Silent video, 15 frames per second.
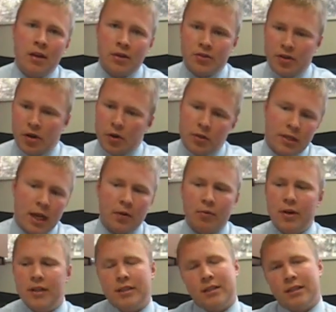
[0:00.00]
So, 10
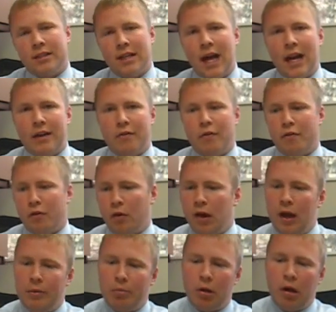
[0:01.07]
reasons not to vote for
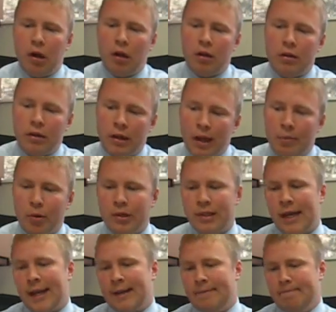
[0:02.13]
Ron Paul. Number
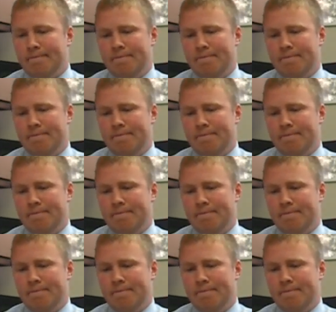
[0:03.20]
10.